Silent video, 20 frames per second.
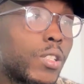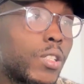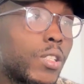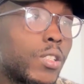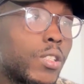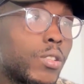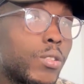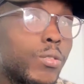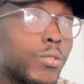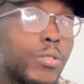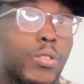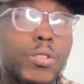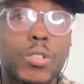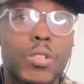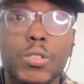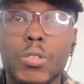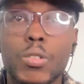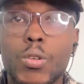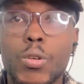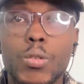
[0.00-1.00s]
you
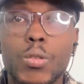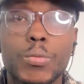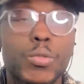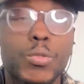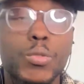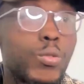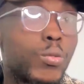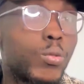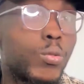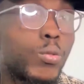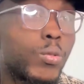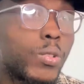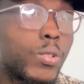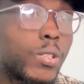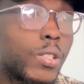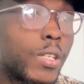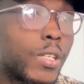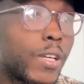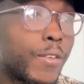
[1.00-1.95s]
just come to get